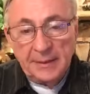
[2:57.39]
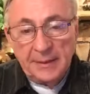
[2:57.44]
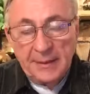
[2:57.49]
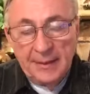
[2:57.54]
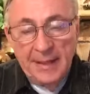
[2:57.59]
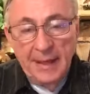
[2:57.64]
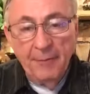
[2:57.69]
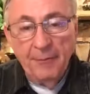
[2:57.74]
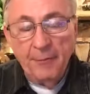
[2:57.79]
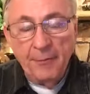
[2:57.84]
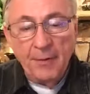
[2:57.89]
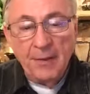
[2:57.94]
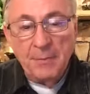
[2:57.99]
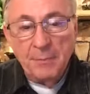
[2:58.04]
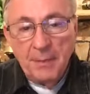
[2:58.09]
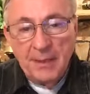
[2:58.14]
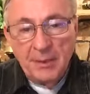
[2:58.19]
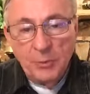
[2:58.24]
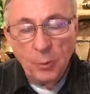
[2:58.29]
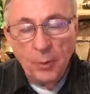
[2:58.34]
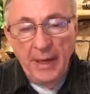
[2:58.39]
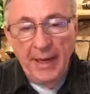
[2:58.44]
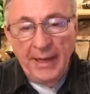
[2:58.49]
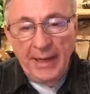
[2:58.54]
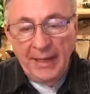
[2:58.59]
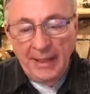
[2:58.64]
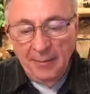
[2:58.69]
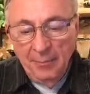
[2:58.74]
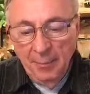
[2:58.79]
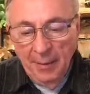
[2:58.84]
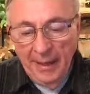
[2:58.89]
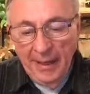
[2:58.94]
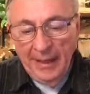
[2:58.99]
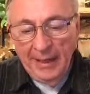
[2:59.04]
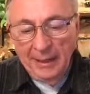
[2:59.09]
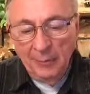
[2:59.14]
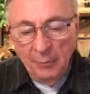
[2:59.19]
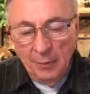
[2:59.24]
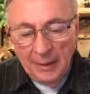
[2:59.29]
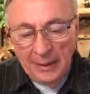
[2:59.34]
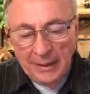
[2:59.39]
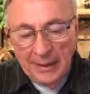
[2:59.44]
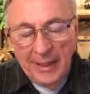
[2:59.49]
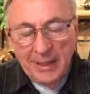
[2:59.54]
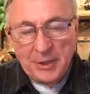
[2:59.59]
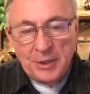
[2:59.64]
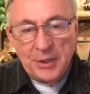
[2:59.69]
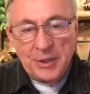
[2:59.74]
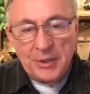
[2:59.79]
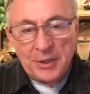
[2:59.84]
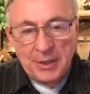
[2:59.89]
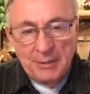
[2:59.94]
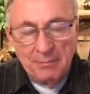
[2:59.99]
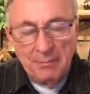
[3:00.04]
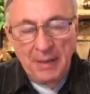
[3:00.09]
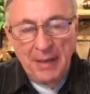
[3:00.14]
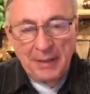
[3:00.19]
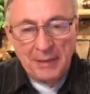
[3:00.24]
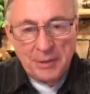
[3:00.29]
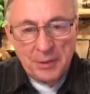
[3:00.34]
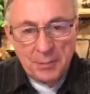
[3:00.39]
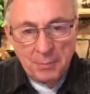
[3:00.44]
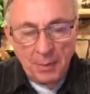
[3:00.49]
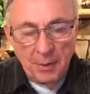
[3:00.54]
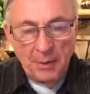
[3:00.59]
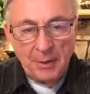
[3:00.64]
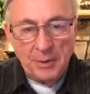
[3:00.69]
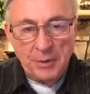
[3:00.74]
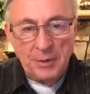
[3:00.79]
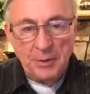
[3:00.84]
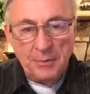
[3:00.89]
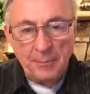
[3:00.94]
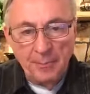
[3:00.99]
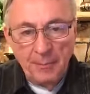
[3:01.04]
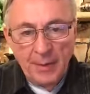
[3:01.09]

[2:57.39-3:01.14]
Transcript: difference between being religious and being spiritual.